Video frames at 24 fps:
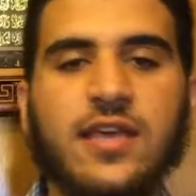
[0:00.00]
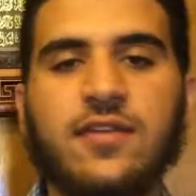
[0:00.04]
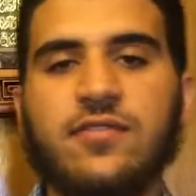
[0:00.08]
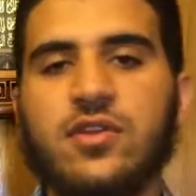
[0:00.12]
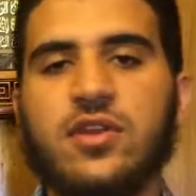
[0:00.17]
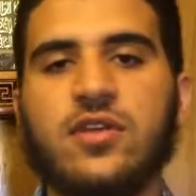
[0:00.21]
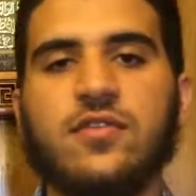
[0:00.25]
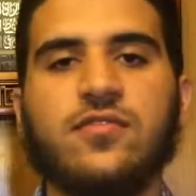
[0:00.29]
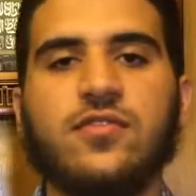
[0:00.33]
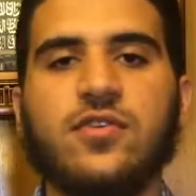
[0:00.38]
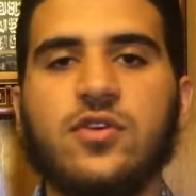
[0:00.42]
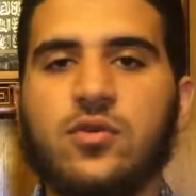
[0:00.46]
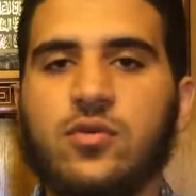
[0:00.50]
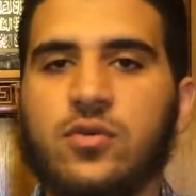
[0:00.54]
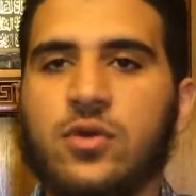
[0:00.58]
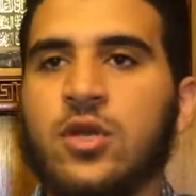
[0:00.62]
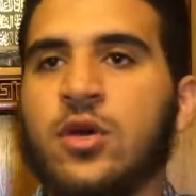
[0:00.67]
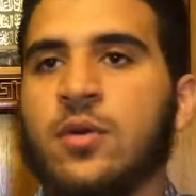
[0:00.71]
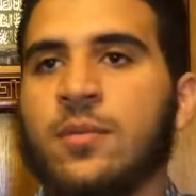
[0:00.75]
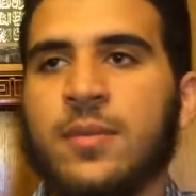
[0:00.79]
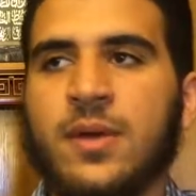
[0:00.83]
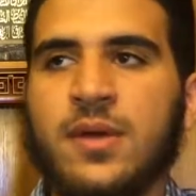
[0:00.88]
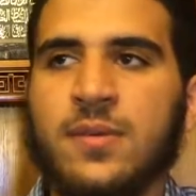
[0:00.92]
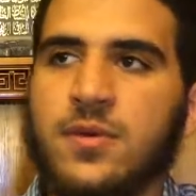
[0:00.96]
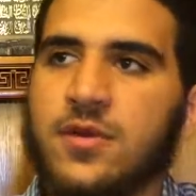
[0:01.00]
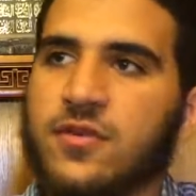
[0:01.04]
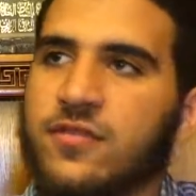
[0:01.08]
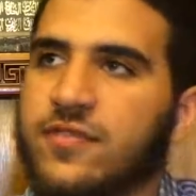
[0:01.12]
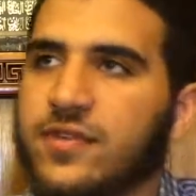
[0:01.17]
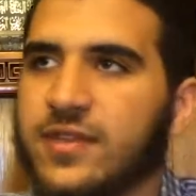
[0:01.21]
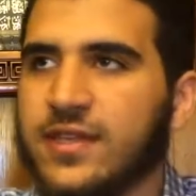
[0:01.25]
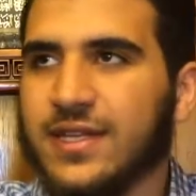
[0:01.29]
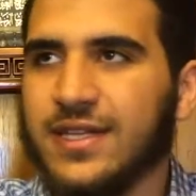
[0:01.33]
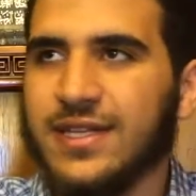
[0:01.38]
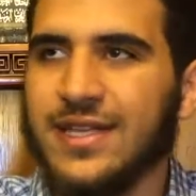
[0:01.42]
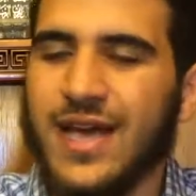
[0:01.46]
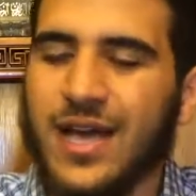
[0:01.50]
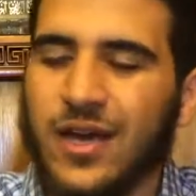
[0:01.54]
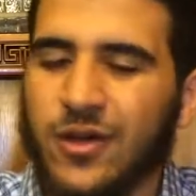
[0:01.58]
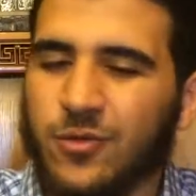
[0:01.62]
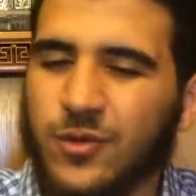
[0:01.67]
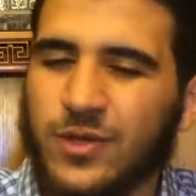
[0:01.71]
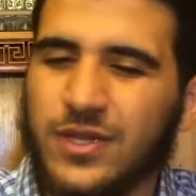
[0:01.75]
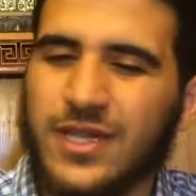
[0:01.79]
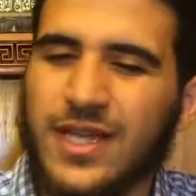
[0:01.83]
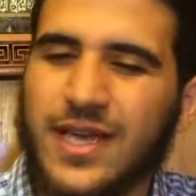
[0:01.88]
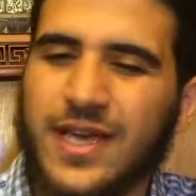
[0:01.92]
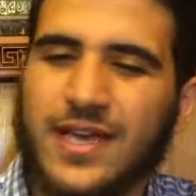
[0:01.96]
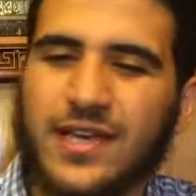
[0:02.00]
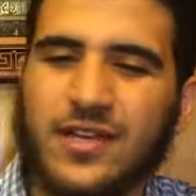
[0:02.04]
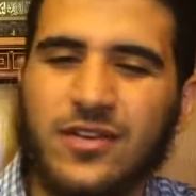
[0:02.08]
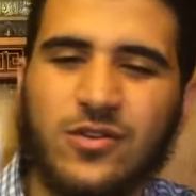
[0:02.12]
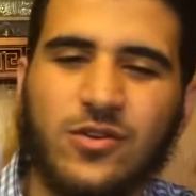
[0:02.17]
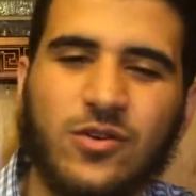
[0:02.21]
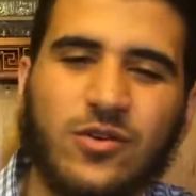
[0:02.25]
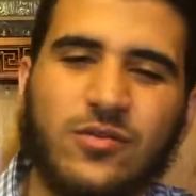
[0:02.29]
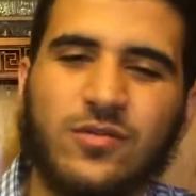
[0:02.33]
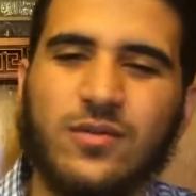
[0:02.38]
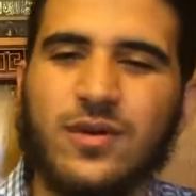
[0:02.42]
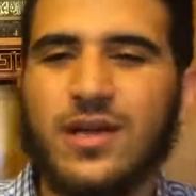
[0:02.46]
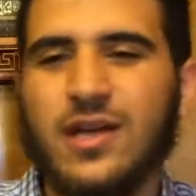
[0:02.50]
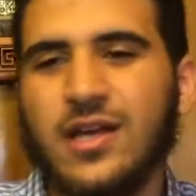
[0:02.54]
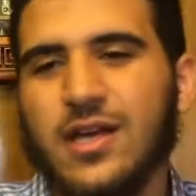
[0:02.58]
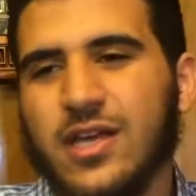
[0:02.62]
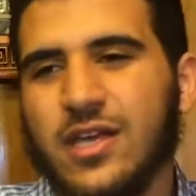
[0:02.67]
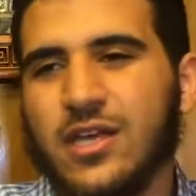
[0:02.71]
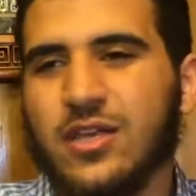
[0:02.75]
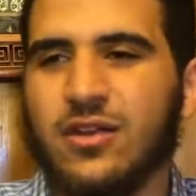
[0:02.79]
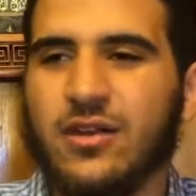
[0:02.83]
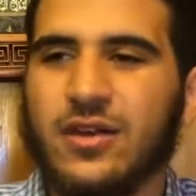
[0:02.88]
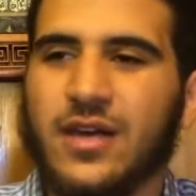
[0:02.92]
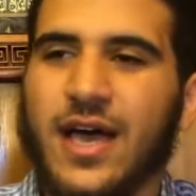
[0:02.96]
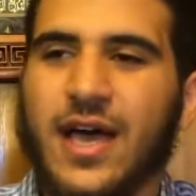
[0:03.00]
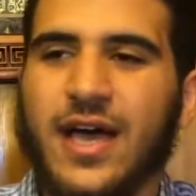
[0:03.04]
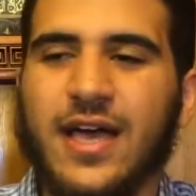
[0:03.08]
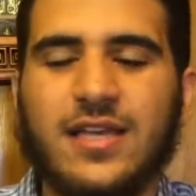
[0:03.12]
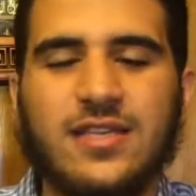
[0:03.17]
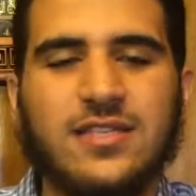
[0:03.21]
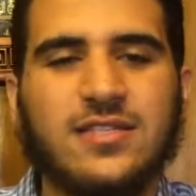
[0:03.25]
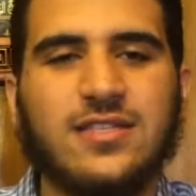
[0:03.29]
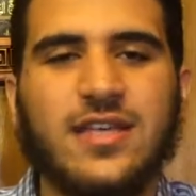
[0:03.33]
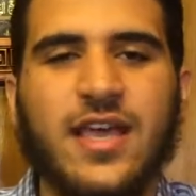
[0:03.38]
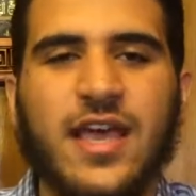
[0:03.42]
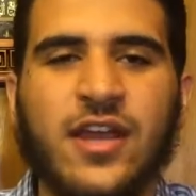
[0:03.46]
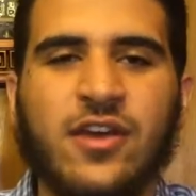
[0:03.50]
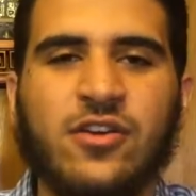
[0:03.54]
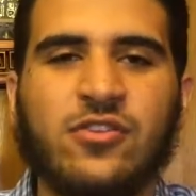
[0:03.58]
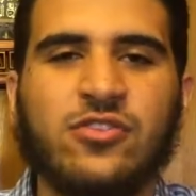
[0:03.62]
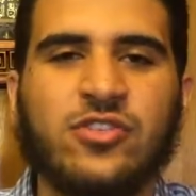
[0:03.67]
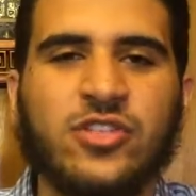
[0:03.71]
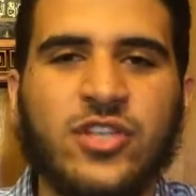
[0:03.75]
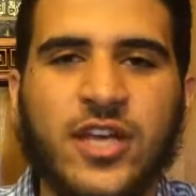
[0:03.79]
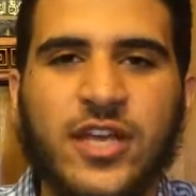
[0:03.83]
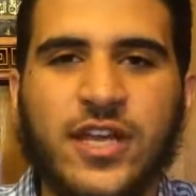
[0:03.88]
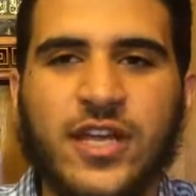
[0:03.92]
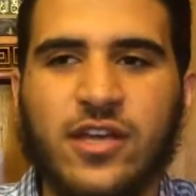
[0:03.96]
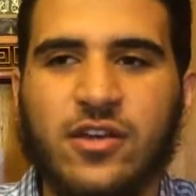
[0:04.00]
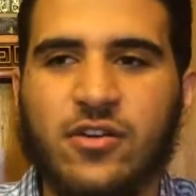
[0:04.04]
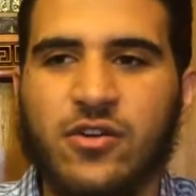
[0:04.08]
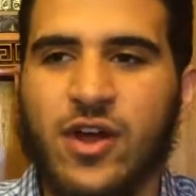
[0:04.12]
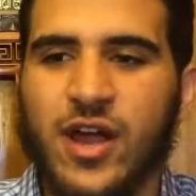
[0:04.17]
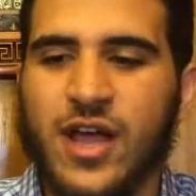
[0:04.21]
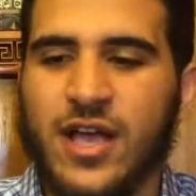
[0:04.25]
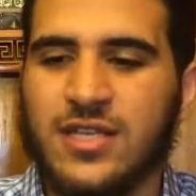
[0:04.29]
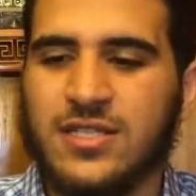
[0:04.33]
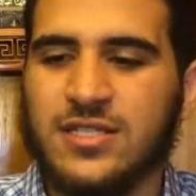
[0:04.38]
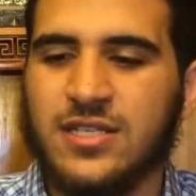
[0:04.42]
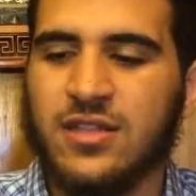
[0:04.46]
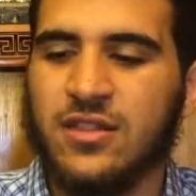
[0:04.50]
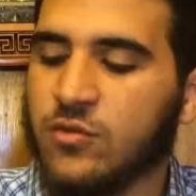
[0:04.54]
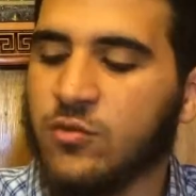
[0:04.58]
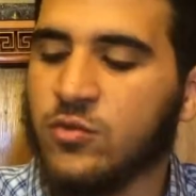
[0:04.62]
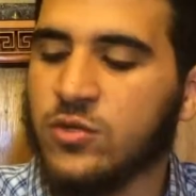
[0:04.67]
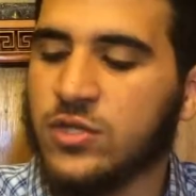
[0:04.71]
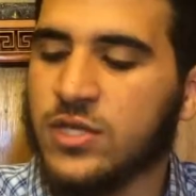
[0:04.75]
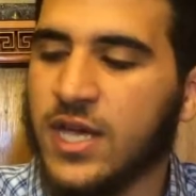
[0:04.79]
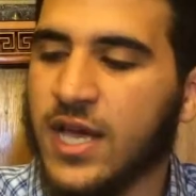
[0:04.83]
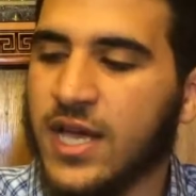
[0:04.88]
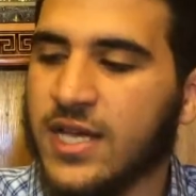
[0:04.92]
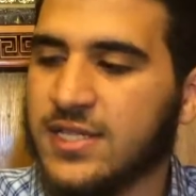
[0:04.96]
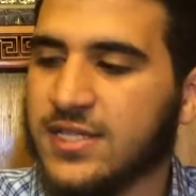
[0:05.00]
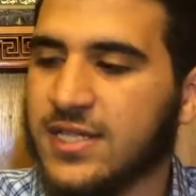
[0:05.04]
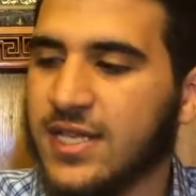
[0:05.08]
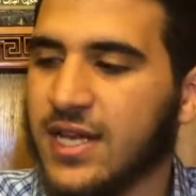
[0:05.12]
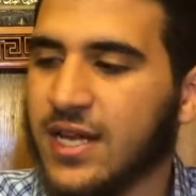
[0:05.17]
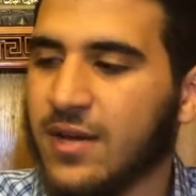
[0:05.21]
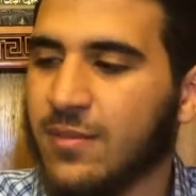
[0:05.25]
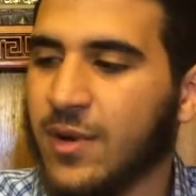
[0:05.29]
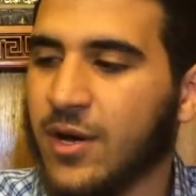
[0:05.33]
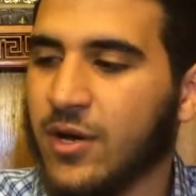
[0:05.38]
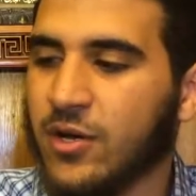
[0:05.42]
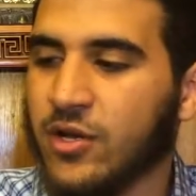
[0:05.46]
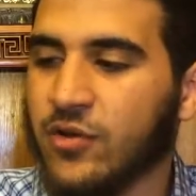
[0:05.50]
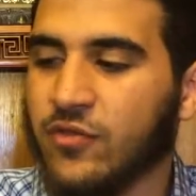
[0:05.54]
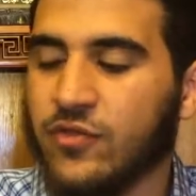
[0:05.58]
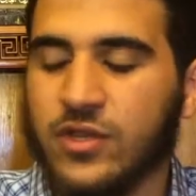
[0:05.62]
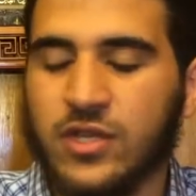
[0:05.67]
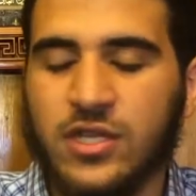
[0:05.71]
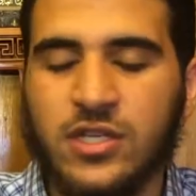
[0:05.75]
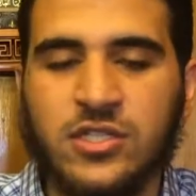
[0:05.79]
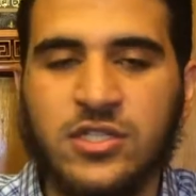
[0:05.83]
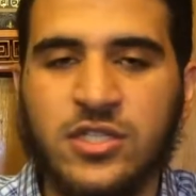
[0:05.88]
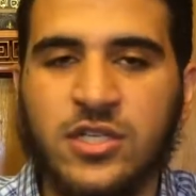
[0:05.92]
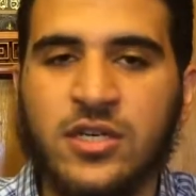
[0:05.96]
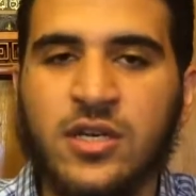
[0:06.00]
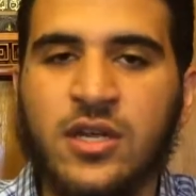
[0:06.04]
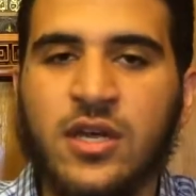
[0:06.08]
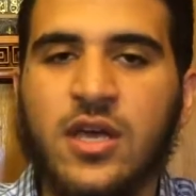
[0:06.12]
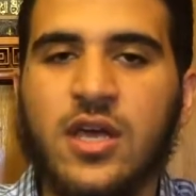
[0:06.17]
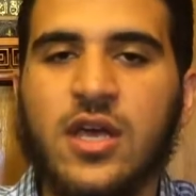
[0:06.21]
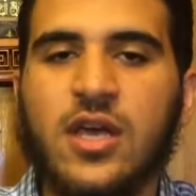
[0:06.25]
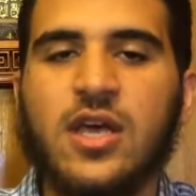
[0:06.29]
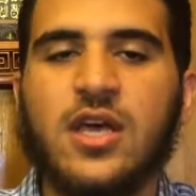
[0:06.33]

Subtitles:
even if you know maybe you're feeling down one day and you don't, you know, not as energetic or as enthusiastic about your religion,